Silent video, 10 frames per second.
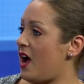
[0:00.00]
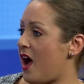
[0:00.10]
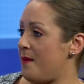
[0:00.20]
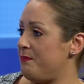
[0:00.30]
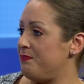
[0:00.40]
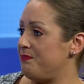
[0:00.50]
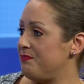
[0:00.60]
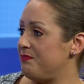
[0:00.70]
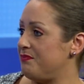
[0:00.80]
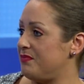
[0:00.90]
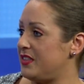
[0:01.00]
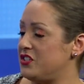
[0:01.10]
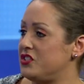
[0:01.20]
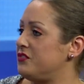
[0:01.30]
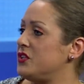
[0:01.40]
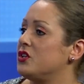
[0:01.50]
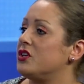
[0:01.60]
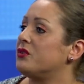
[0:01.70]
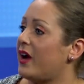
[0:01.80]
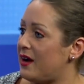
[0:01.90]
Um, that you just feel good
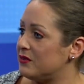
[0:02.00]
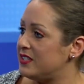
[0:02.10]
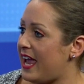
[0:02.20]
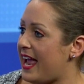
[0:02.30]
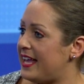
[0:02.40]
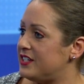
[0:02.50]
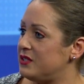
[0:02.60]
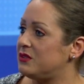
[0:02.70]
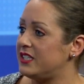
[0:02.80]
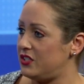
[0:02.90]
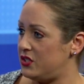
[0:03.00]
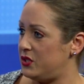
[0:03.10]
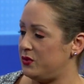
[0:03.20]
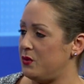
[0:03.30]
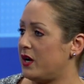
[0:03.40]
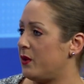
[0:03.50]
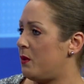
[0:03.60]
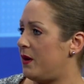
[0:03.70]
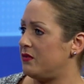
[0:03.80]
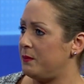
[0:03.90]
around and you listen to and you want to go
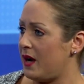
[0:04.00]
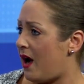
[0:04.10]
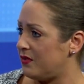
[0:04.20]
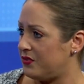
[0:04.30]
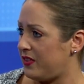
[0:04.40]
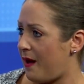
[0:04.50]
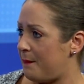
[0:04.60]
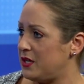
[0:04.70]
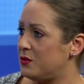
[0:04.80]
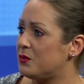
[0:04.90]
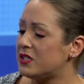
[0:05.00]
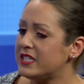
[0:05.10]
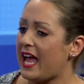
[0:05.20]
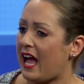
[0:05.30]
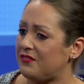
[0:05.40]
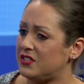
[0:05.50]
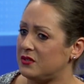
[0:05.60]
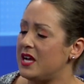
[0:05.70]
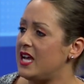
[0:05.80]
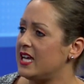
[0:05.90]
above and beyond for them. But you really have to
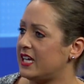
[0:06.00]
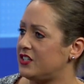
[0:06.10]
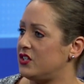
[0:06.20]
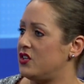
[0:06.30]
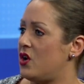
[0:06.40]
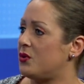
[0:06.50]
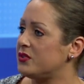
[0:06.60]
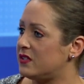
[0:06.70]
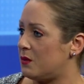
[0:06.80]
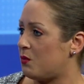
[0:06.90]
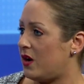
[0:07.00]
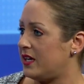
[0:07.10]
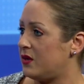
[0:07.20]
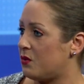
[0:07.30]
get to know someone in